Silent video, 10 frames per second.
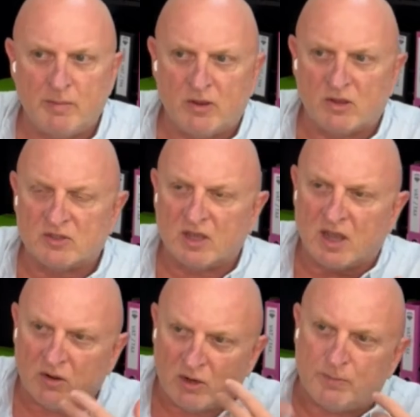because
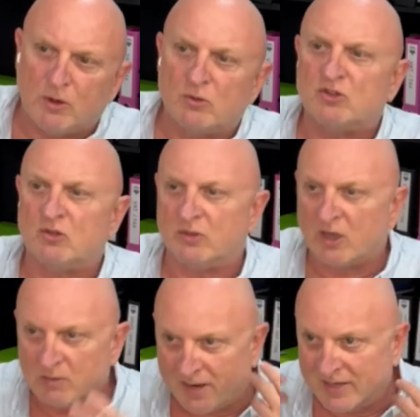our approach to it,
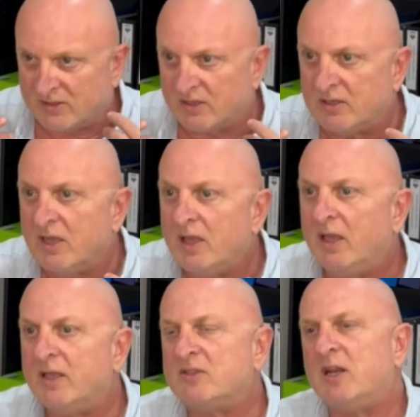our mindset,
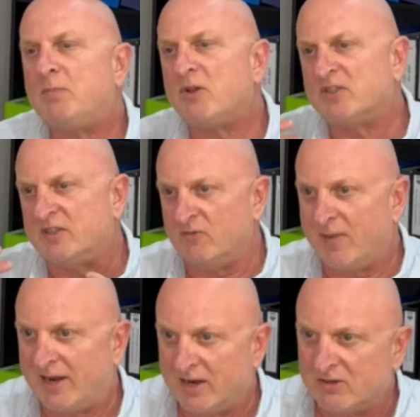is in a positive
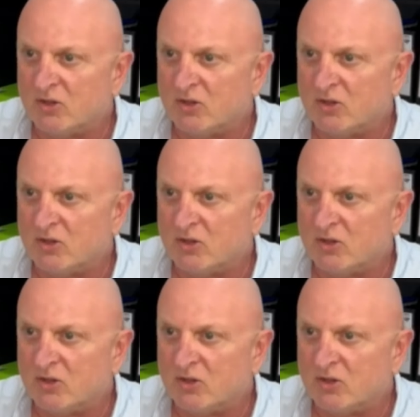manner.